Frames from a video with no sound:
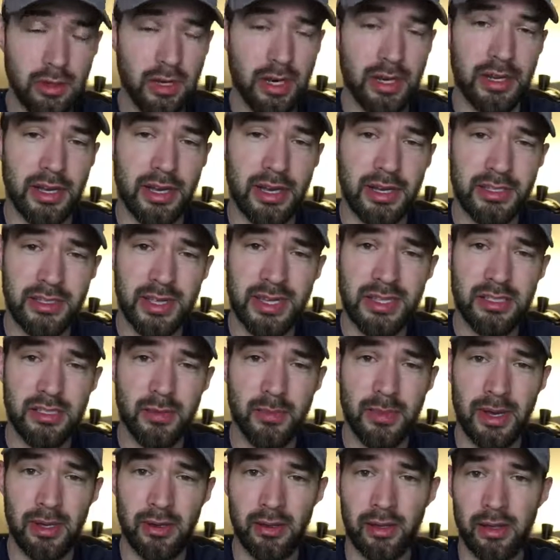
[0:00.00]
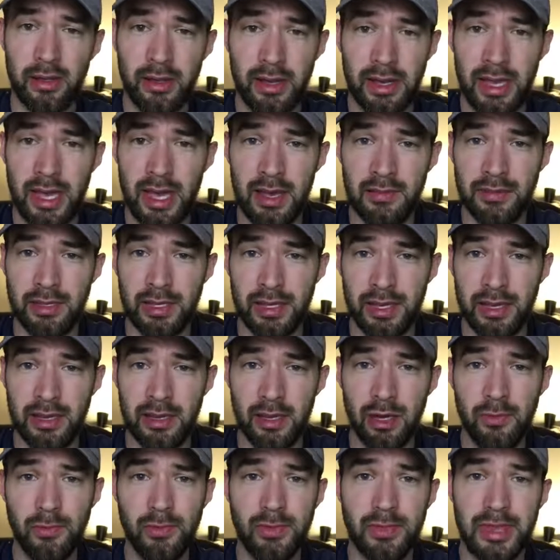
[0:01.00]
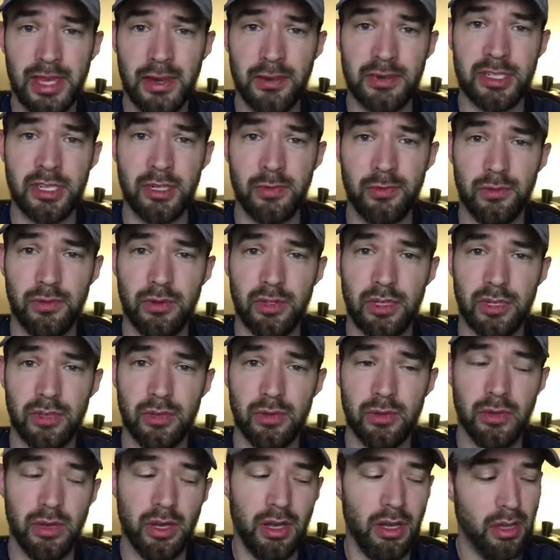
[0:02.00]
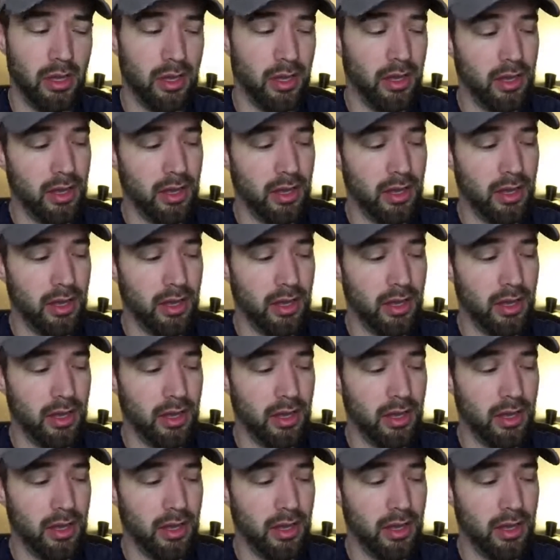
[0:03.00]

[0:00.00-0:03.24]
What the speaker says: Alright guys, that's about all I have today. Hopefully that was helpful to you.